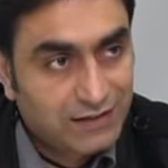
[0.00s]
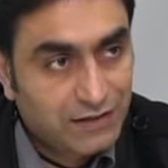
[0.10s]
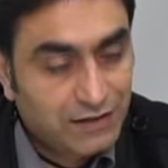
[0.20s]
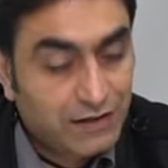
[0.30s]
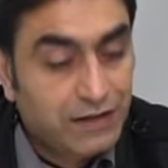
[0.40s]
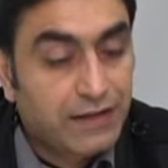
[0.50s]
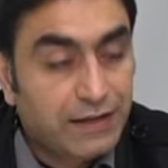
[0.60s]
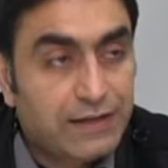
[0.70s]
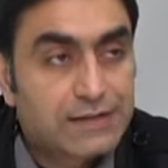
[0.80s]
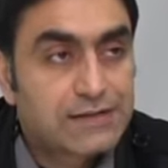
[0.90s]
He
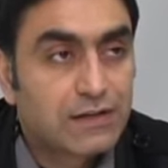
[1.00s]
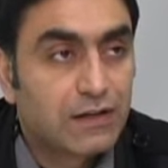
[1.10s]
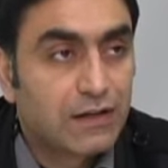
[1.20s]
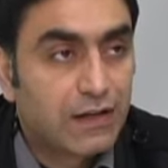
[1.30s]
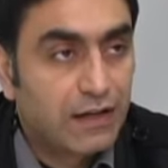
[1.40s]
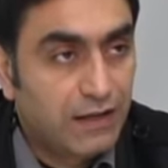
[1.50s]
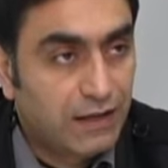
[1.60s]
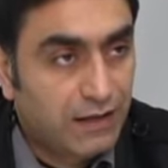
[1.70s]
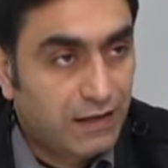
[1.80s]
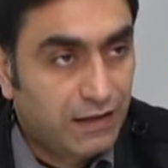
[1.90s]
is,
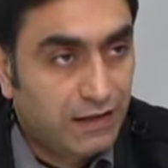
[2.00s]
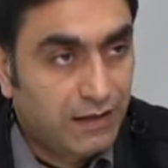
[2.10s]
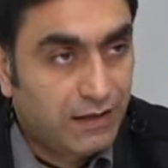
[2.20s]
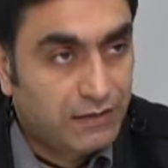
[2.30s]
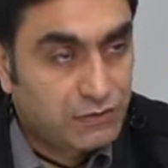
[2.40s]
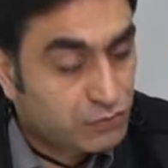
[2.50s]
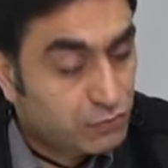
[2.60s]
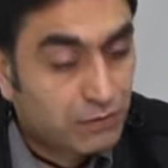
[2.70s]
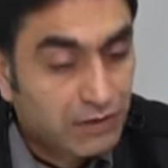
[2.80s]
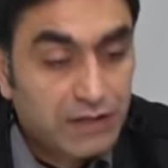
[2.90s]

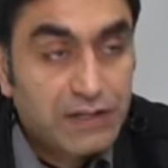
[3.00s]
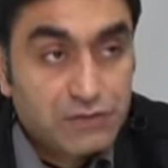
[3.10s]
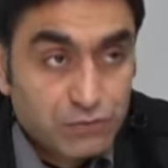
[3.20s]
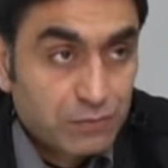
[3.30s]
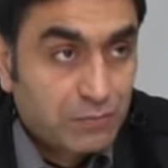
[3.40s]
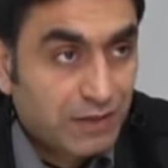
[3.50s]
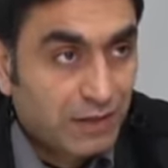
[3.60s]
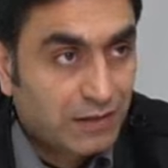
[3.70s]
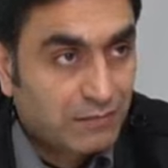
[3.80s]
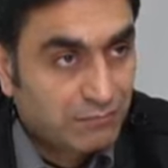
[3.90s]
surely he should be,
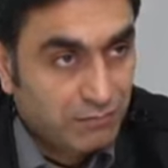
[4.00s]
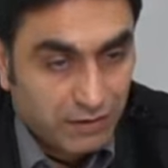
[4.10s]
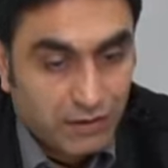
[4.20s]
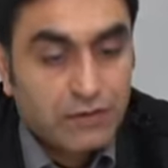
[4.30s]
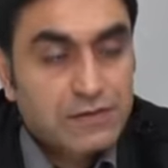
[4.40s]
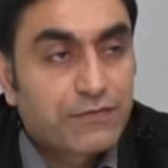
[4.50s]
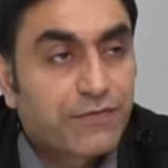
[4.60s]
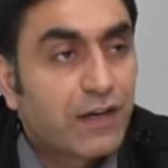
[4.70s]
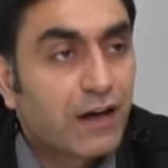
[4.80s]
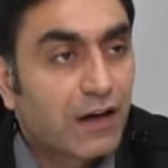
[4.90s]
because
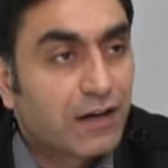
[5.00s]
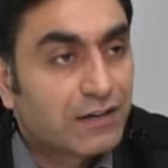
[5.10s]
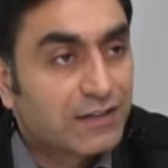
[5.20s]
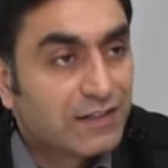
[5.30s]
we are.